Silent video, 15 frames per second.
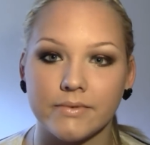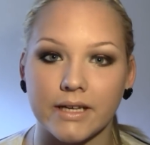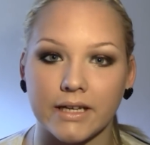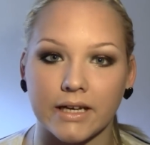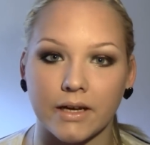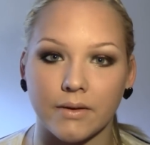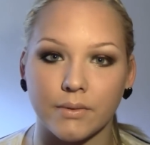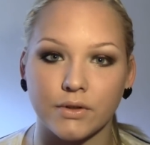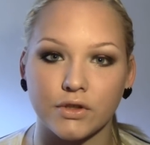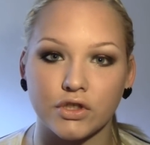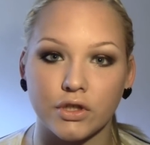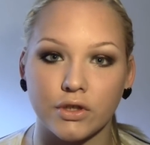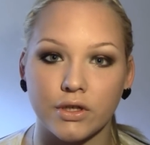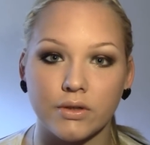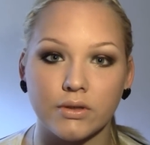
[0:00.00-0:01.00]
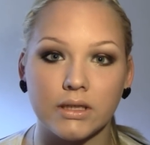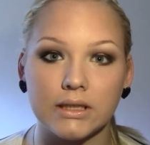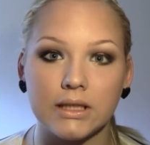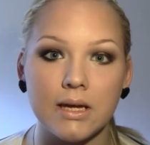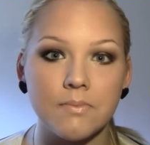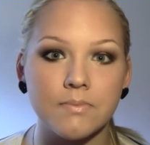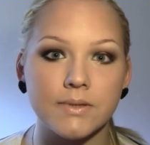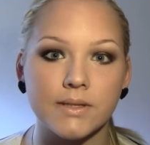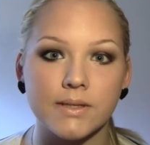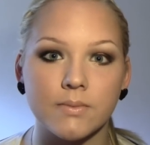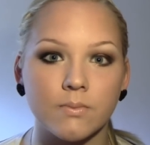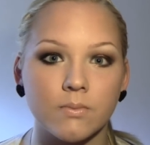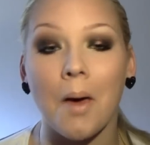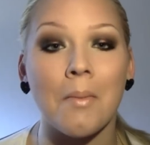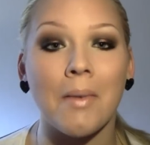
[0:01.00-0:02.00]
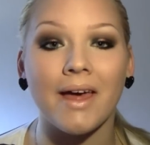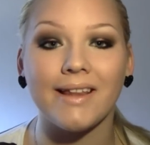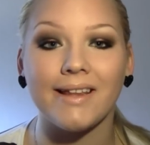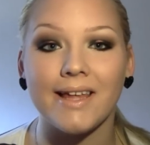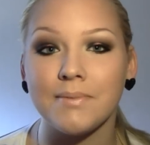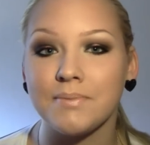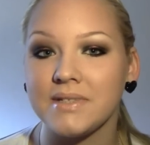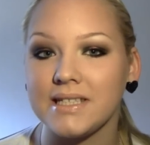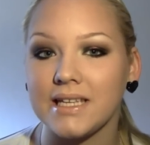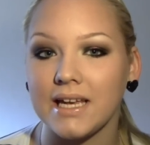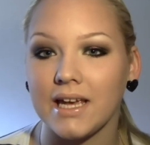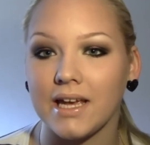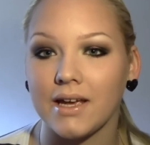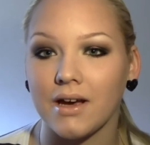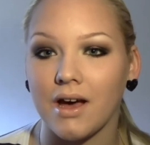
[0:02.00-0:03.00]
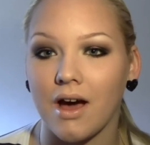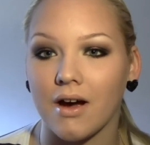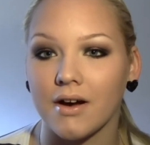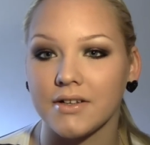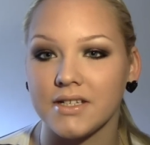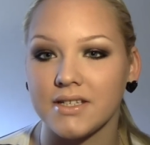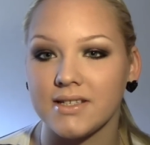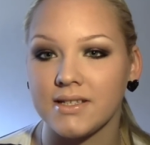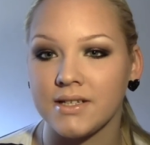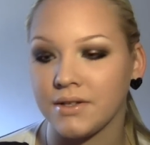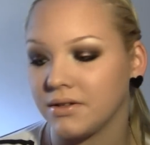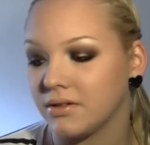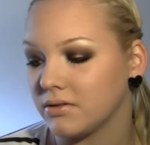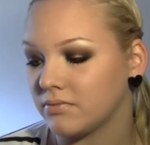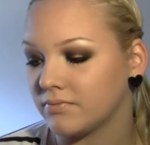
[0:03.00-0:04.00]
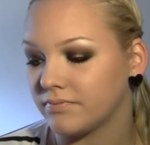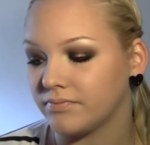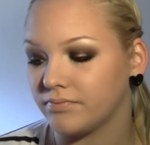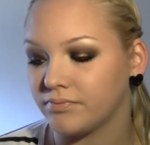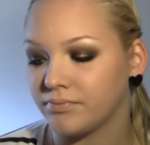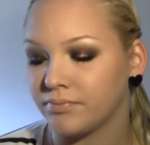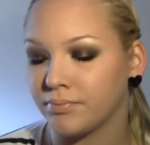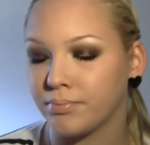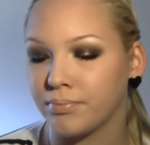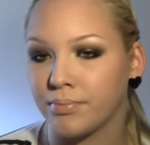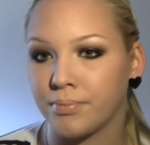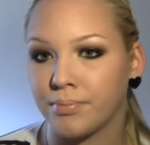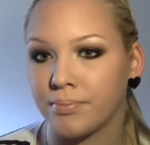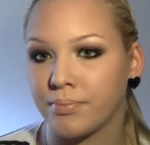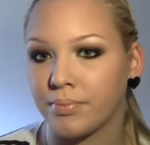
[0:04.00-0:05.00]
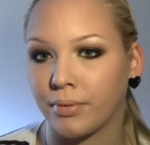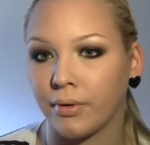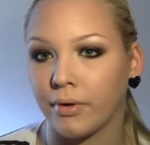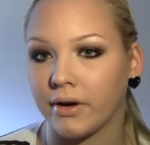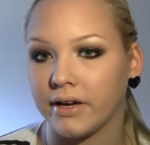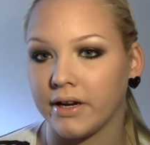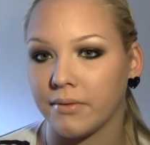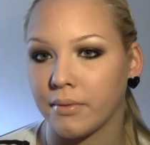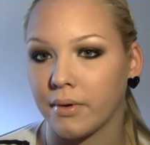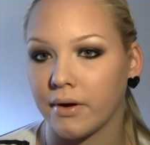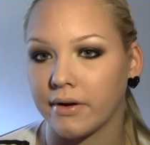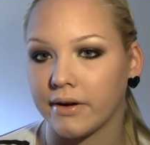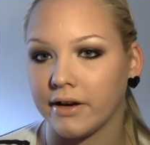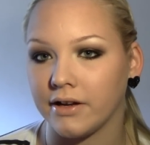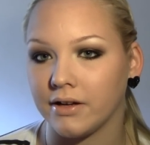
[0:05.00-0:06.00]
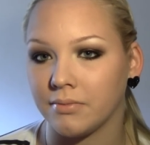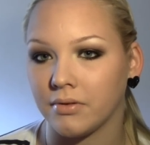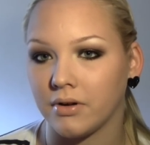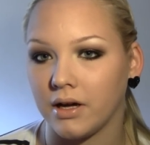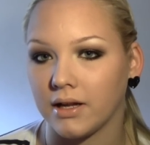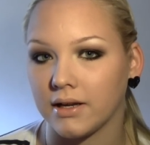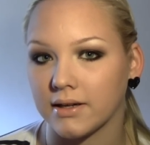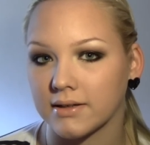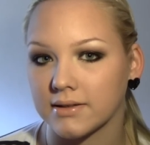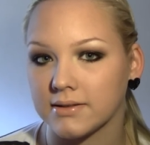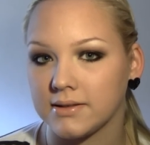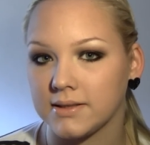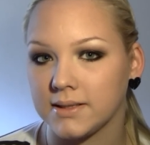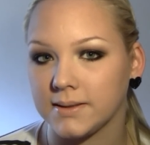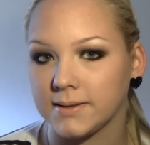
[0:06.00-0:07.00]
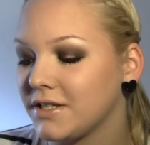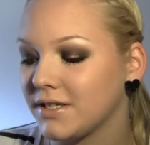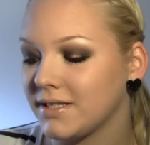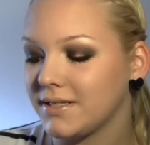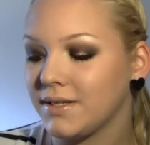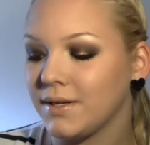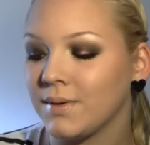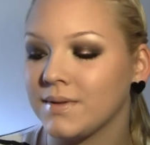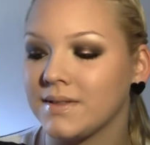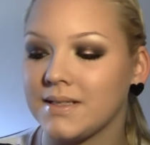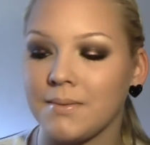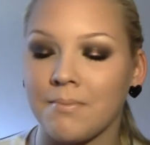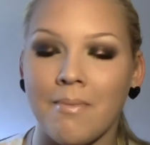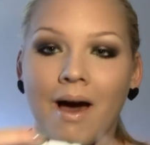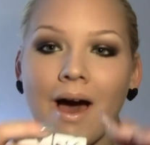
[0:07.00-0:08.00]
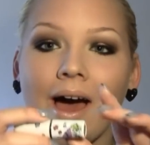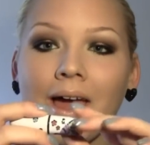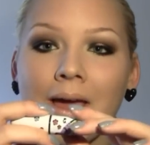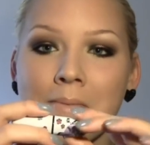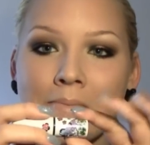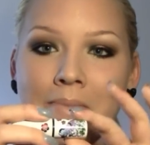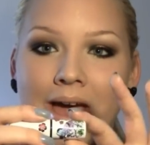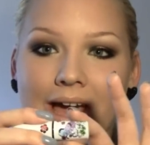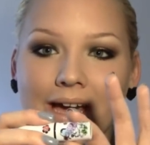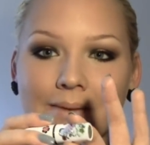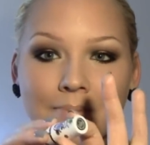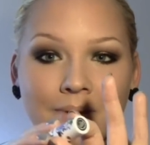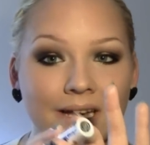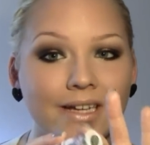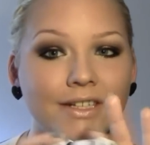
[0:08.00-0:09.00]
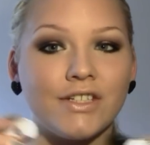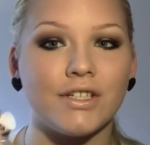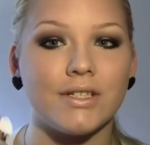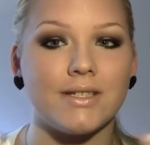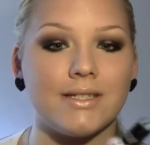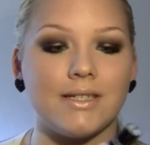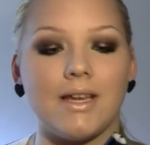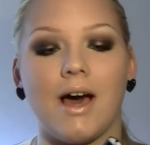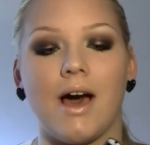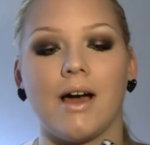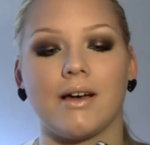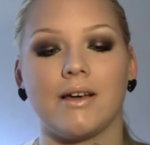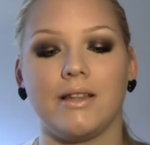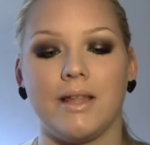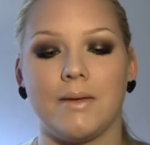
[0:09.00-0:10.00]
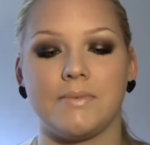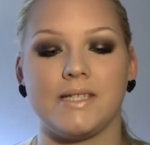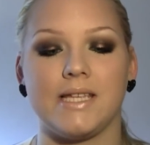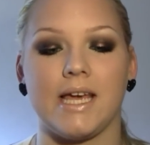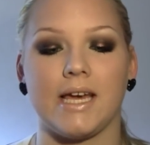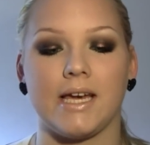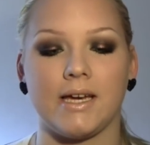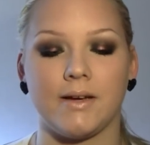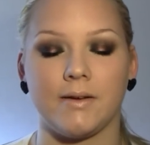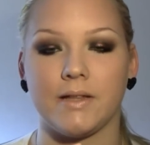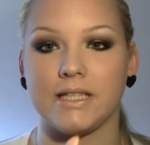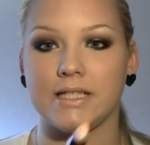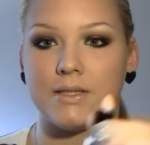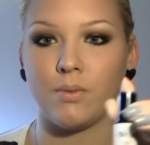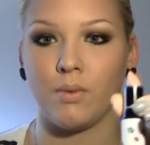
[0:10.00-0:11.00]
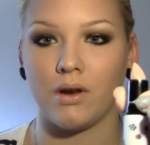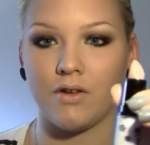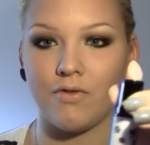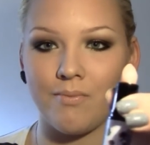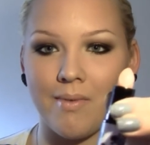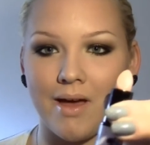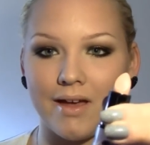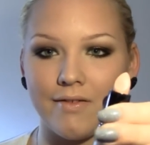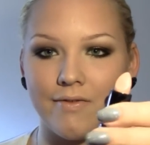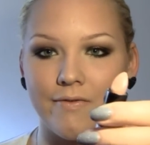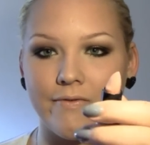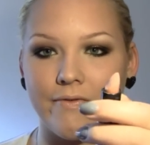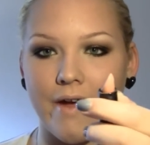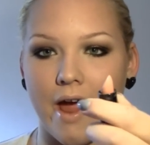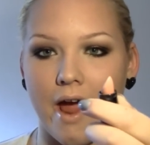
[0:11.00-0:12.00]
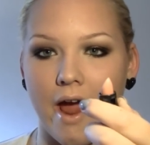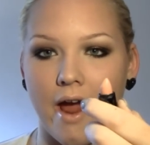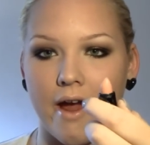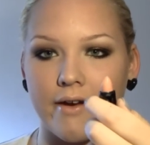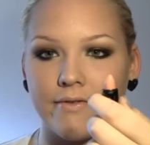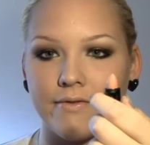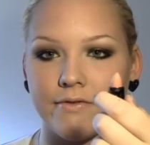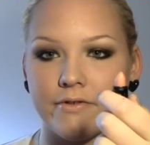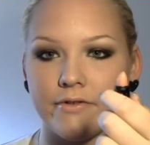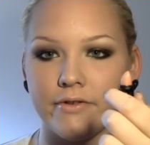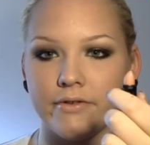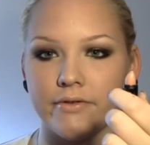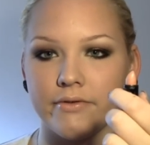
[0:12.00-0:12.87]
then I will show you the lips. On my lips, it are just two pretty rarity products. I just used my MAC Peachstock lipstick. It's one of my faves.